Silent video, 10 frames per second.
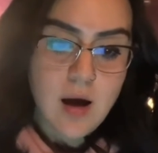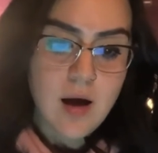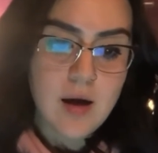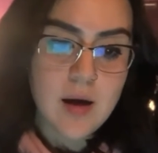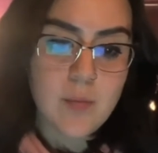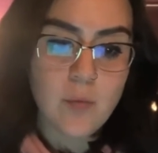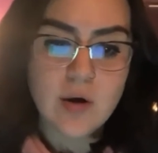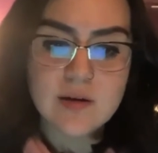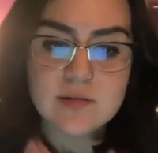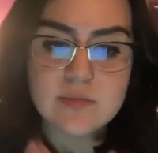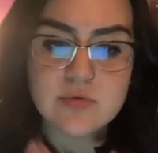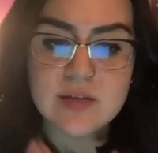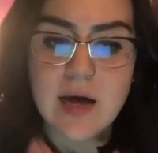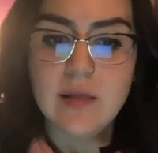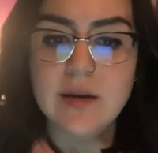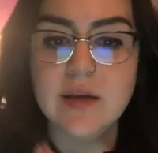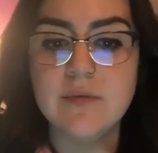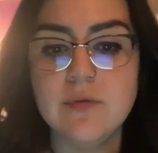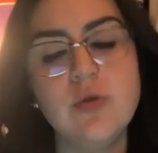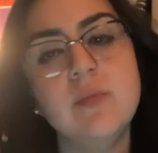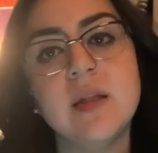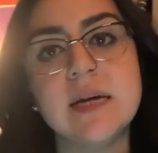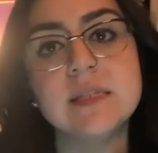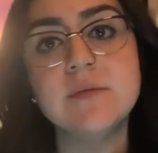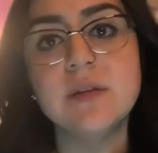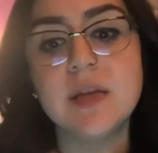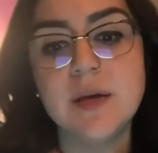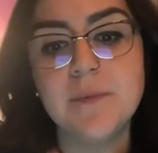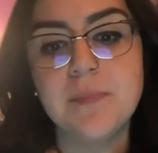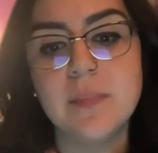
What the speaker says: What is the modality of human activity,